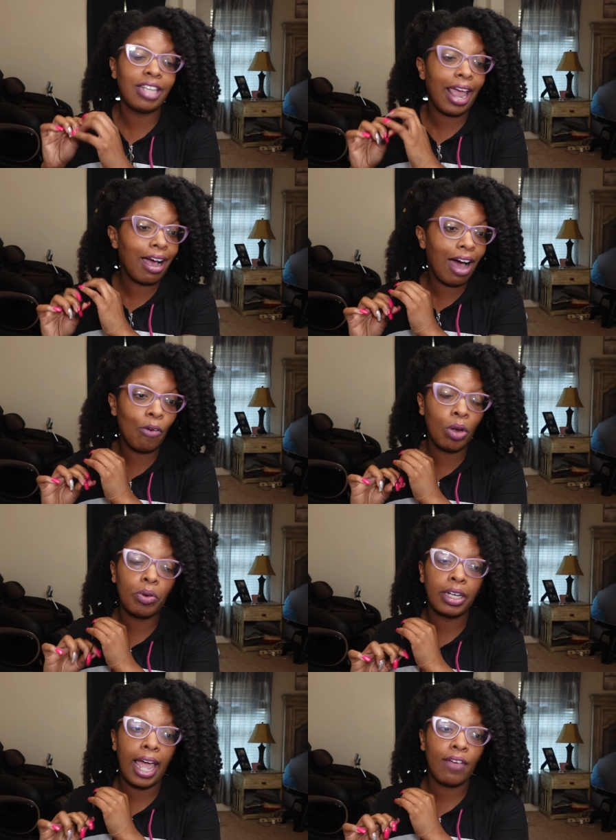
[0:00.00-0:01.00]
down. We
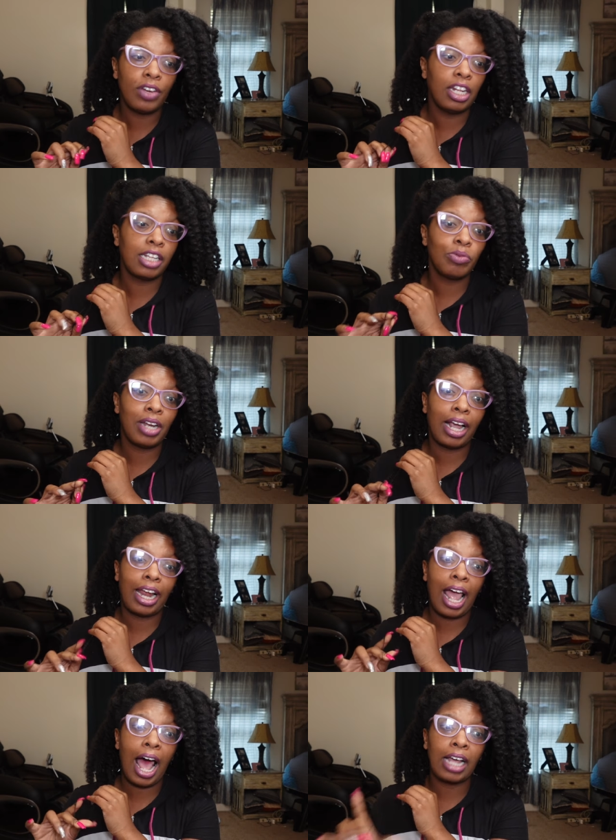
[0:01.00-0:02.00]
were laughing at it because we were like,
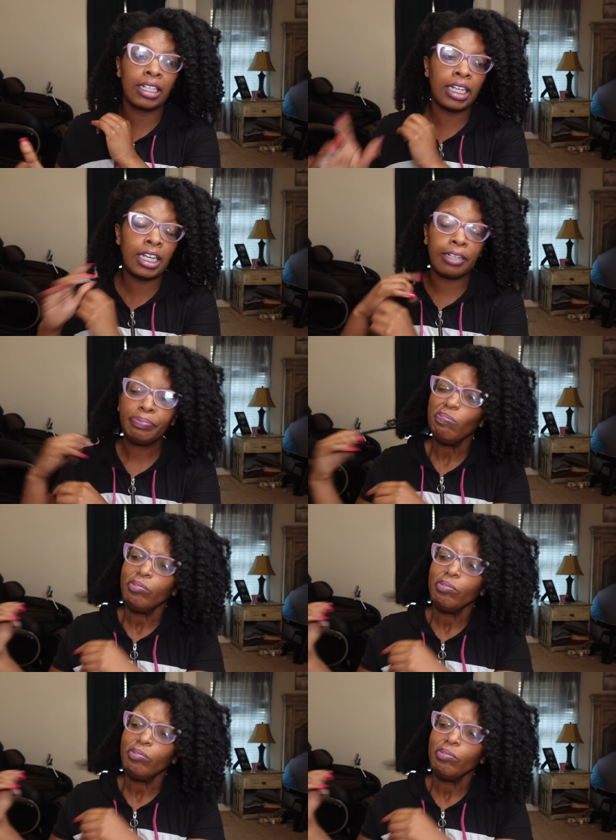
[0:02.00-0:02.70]
golly.